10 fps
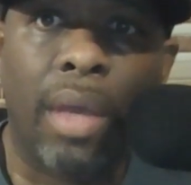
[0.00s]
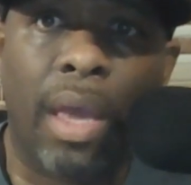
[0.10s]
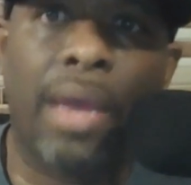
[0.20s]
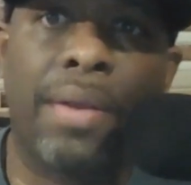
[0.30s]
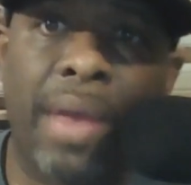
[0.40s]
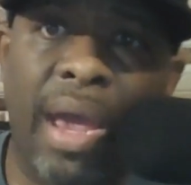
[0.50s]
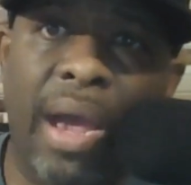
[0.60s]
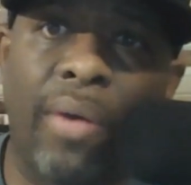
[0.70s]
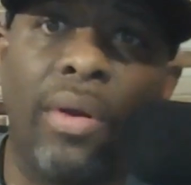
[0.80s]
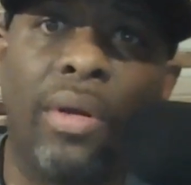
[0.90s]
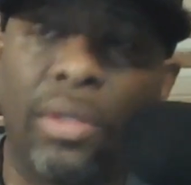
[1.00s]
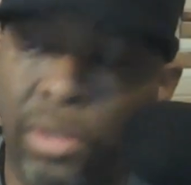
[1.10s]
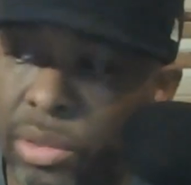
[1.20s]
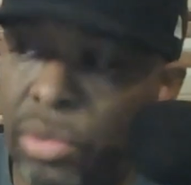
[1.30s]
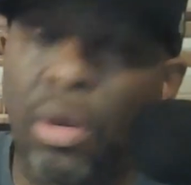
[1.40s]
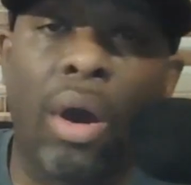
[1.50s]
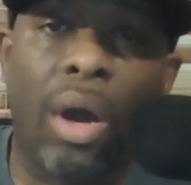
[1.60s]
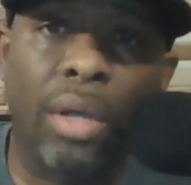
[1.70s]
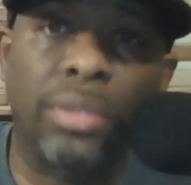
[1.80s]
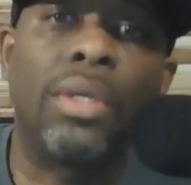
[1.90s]
And now you
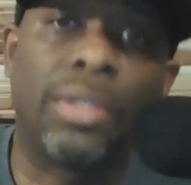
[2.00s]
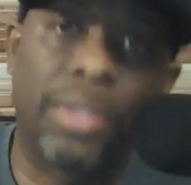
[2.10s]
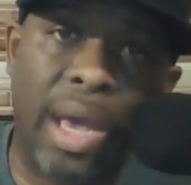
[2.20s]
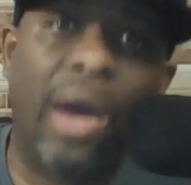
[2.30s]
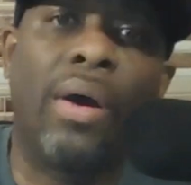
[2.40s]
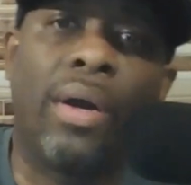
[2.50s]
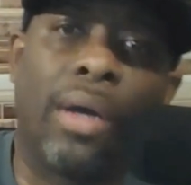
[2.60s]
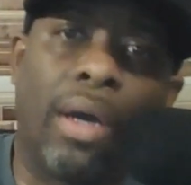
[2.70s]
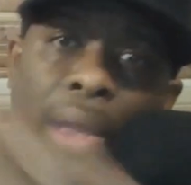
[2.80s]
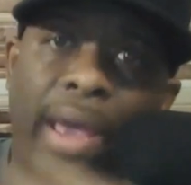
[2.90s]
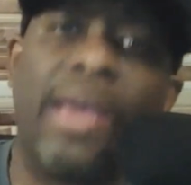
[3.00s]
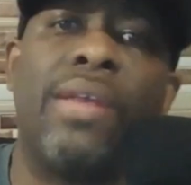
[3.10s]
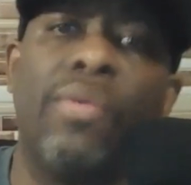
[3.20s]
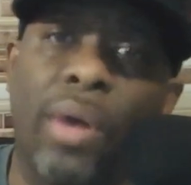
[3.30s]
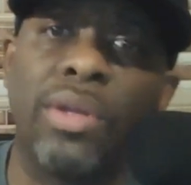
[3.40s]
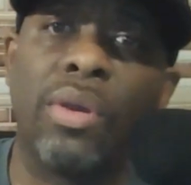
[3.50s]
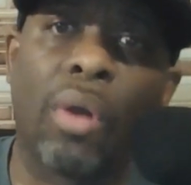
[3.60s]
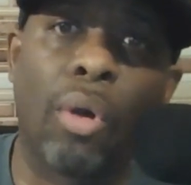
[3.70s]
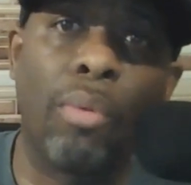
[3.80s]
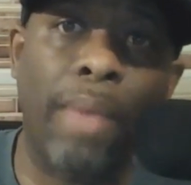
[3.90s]
cause now an
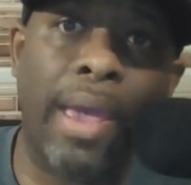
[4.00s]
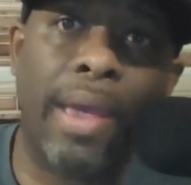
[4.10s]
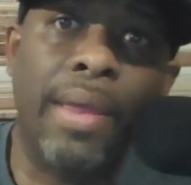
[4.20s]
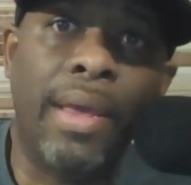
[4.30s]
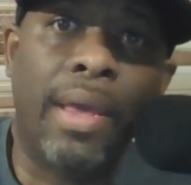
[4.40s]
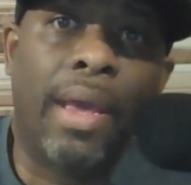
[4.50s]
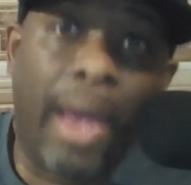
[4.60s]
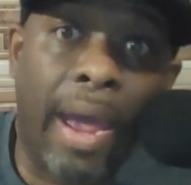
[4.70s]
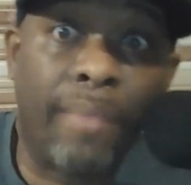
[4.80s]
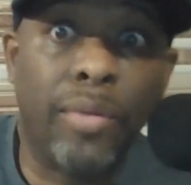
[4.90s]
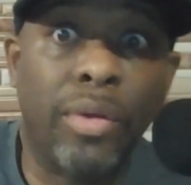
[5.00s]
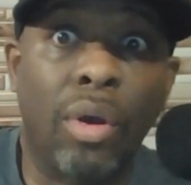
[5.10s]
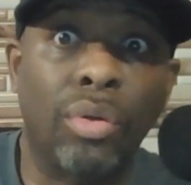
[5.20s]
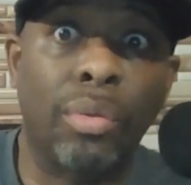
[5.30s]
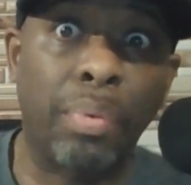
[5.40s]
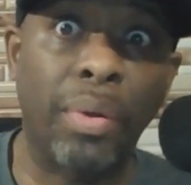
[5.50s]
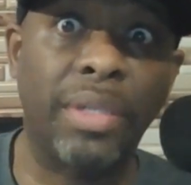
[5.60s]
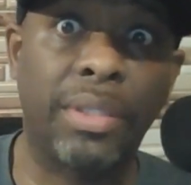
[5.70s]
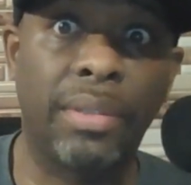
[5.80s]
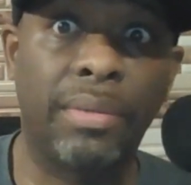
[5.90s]
81-year-old man happened to go to prison